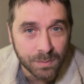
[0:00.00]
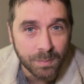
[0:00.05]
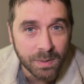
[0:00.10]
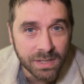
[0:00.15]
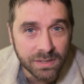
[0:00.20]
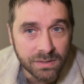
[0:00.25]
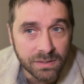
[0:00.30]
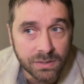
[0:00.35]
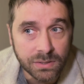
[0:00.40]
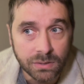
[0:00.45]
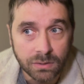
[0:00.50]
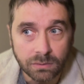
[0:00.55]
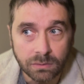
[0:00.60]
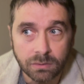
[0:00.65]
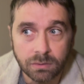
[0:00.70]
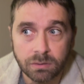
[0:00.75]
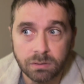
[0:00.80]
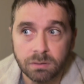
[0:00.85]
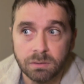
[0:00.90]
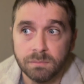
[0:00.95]
business to
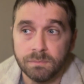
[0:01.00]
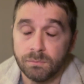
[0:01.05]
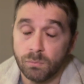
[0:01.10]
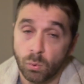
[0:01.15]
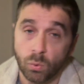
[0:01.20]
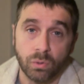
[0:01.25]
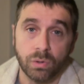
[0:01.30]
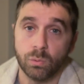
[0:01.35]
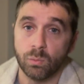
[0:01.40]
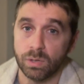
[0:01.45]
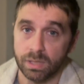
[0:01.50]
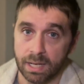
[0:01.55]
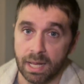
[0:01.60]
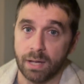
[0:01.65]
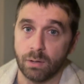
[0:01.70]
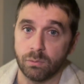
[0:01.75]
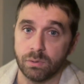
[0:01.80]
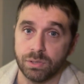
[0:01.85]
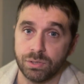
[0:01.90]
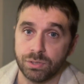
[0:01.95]
learn more than one
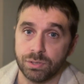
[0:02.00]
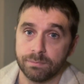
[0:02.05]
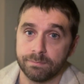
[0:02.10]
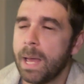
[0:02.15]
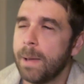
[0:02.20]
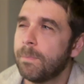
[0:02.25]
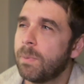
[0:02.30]
language.